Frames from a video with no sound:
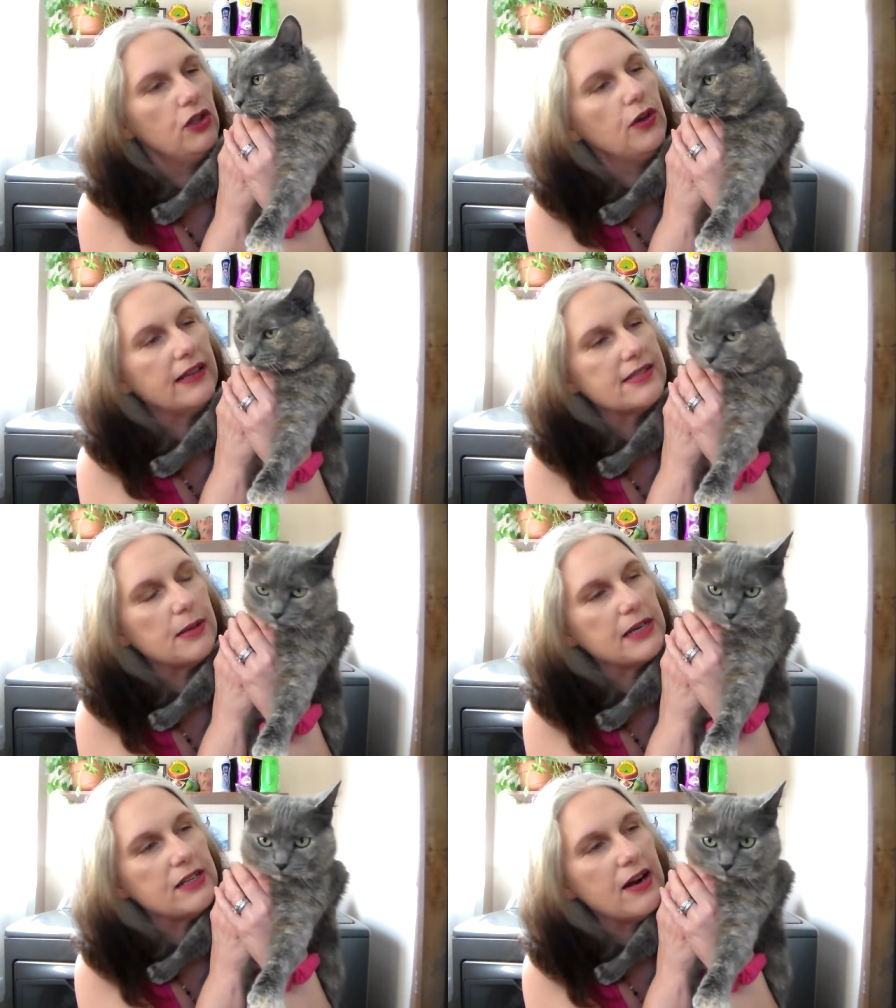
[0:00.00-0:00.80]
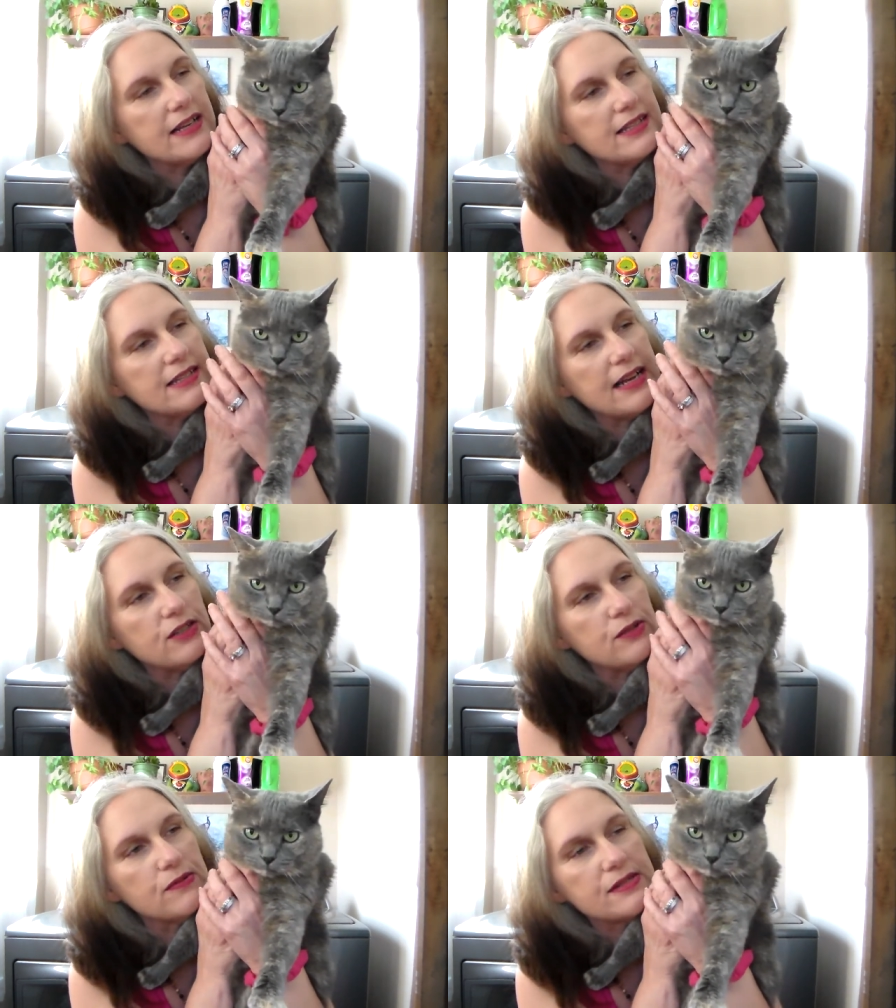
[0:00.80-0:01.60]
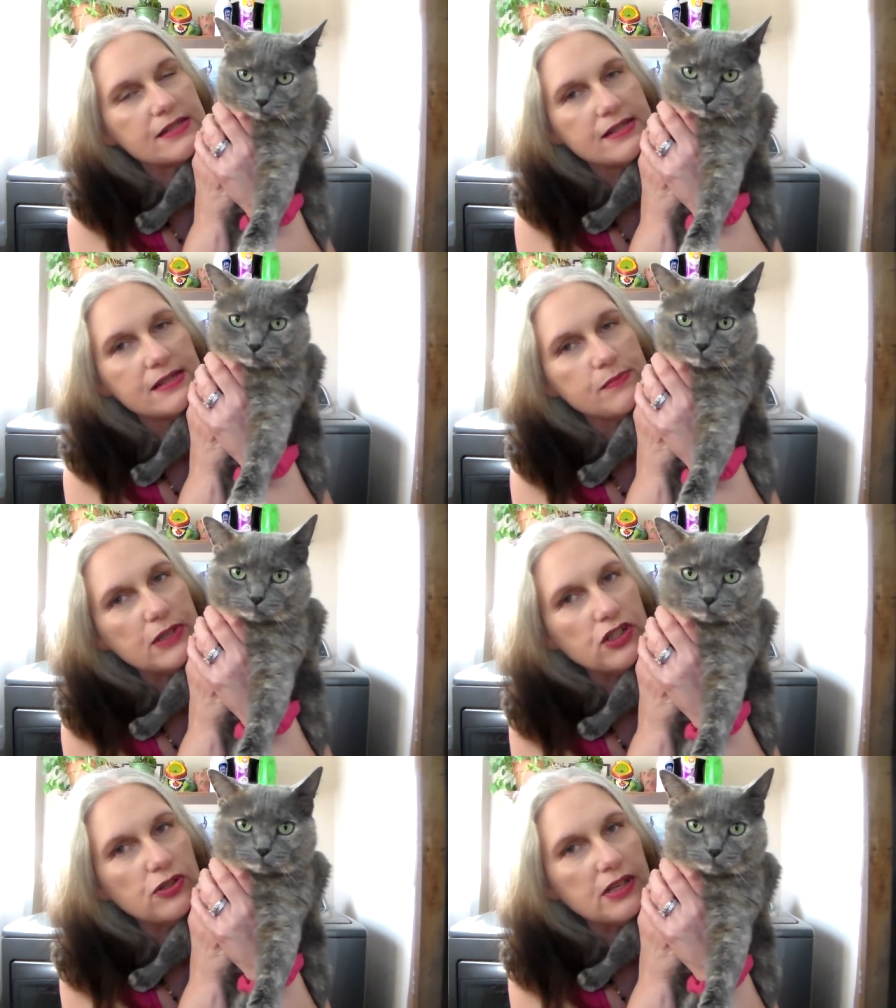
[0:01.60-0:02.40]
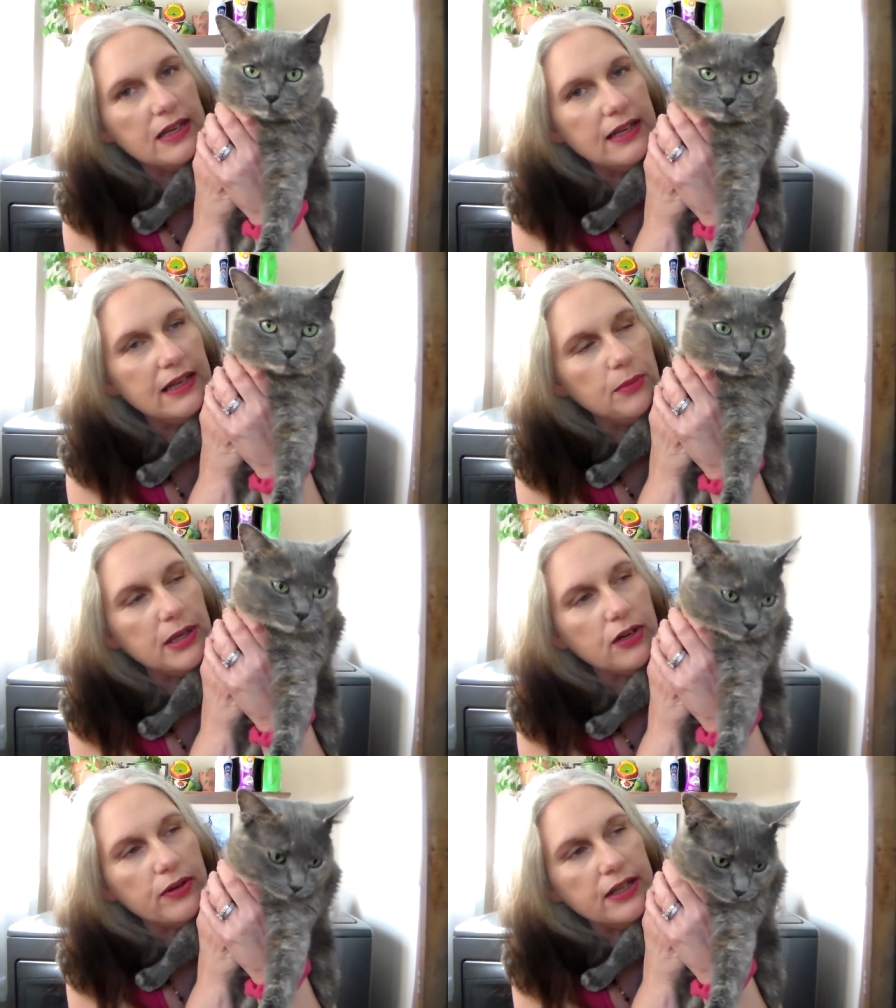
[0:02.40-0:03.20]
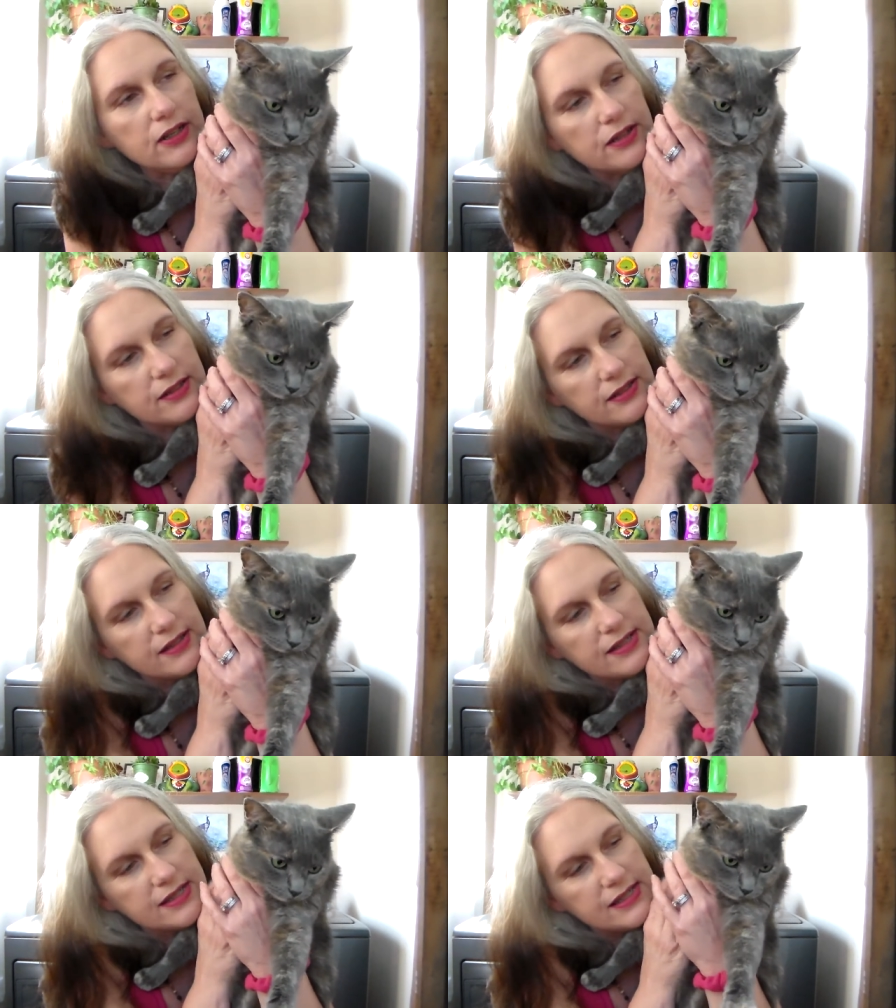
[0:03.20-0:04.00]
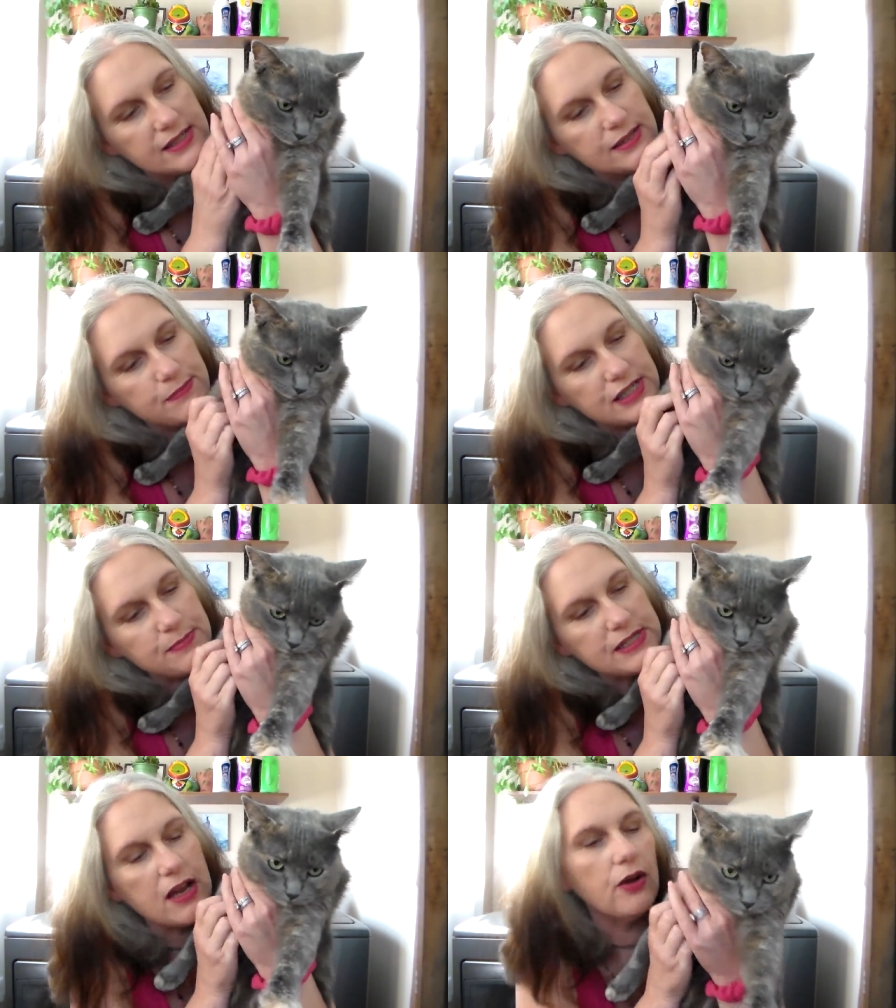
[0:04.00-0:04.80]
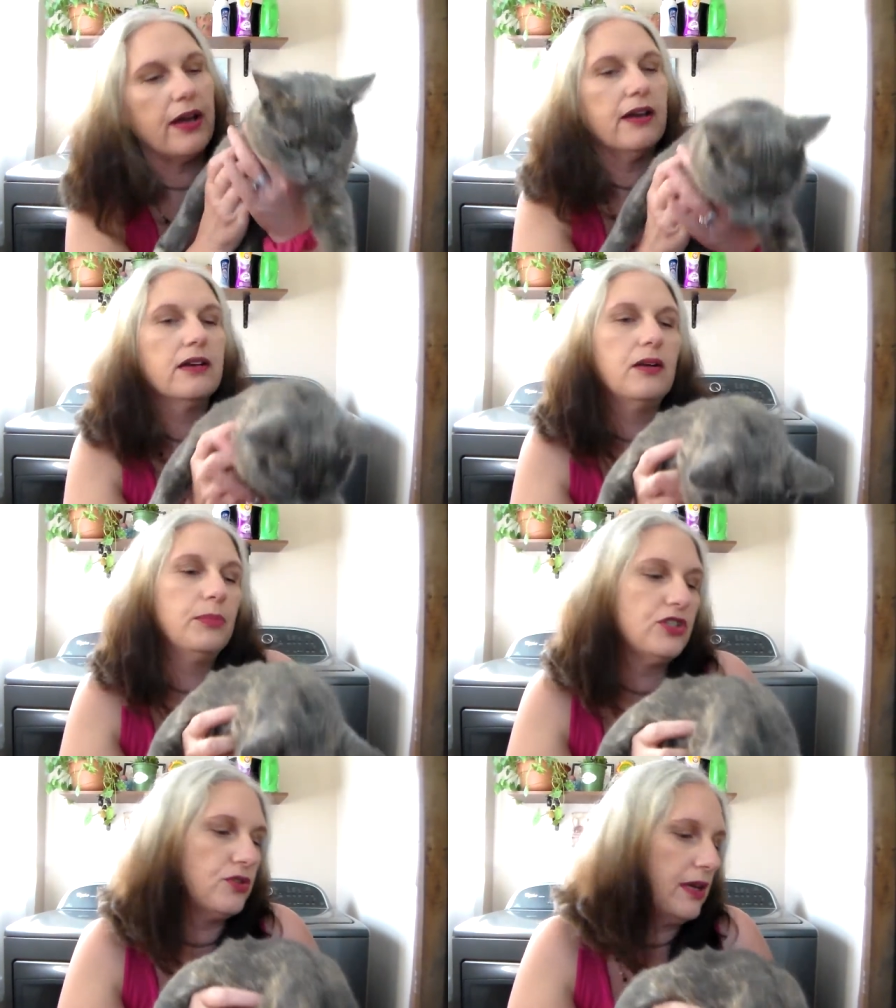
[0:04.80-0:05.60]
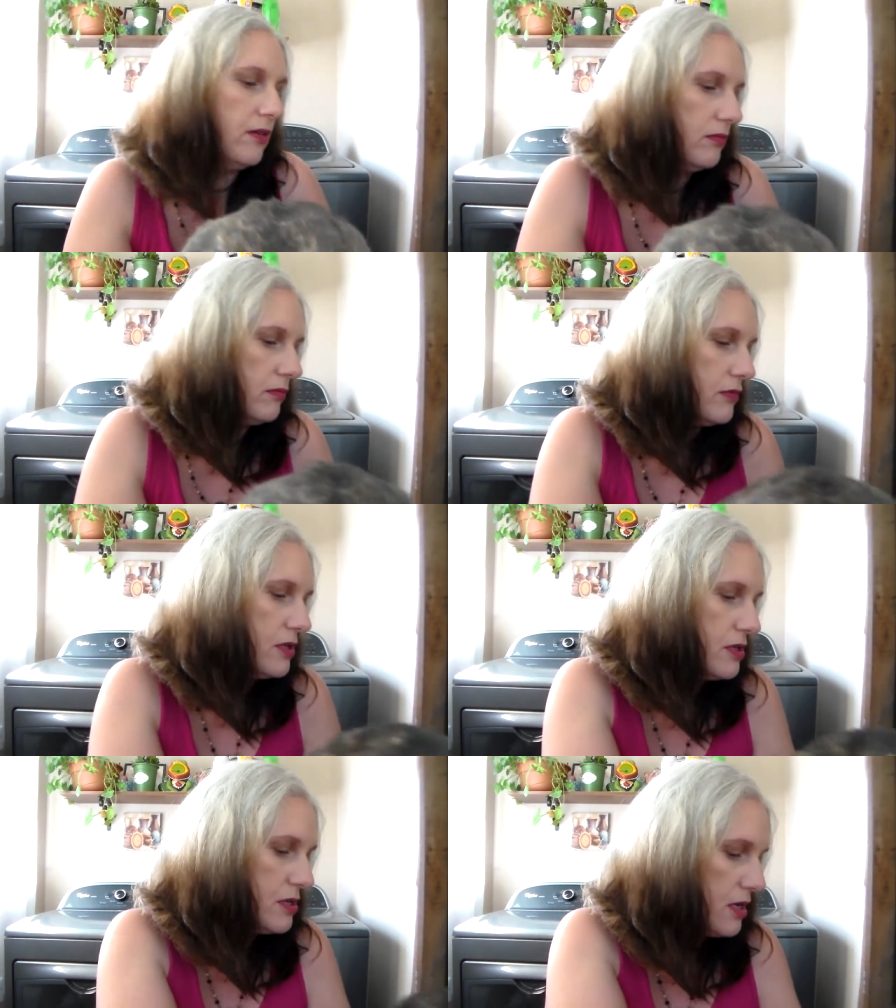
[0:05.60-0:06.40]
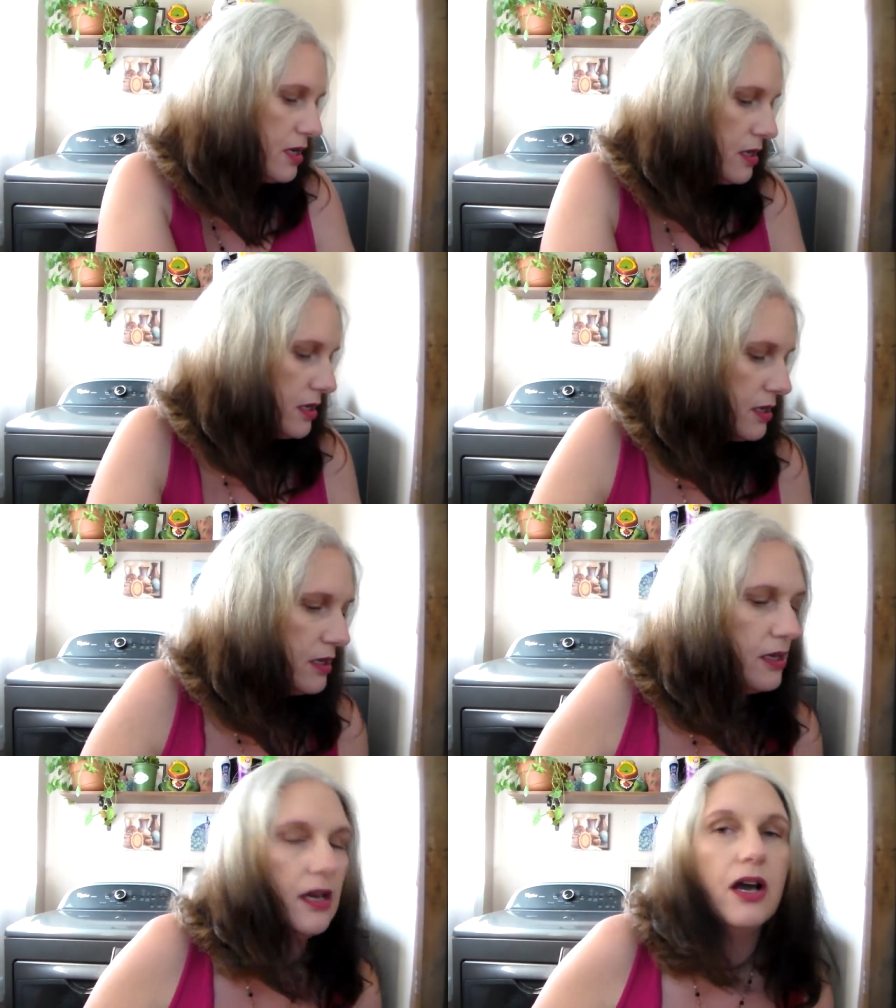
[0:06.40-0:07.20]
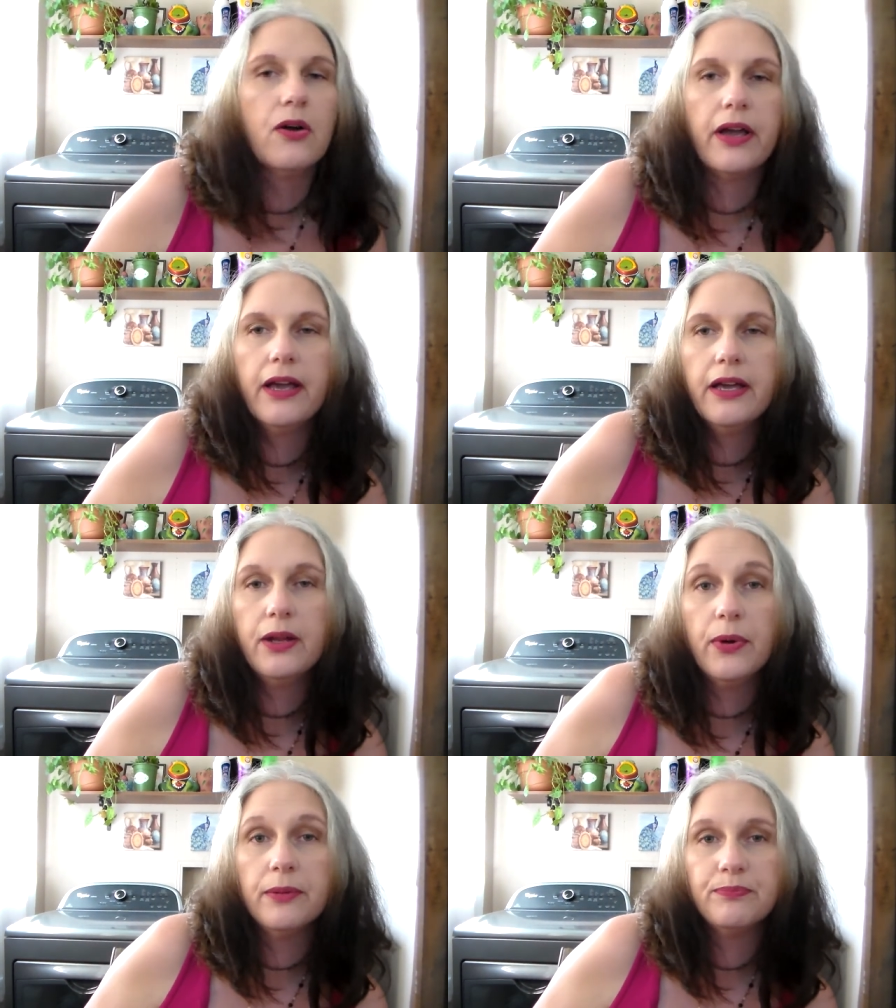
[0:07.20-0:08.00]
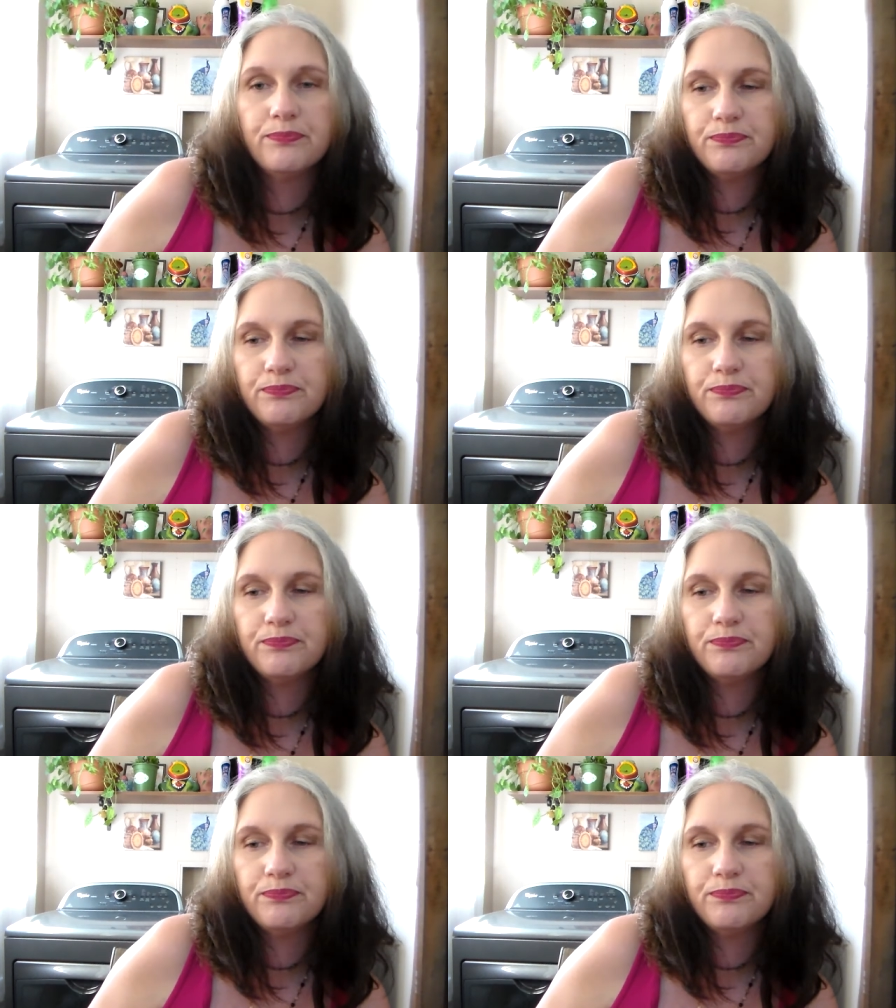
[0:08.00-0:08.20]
You got the same color eyes as I do, but you's a little bit greener. Pretty, pretty. Okay, I'll put you down. Okay, anyway.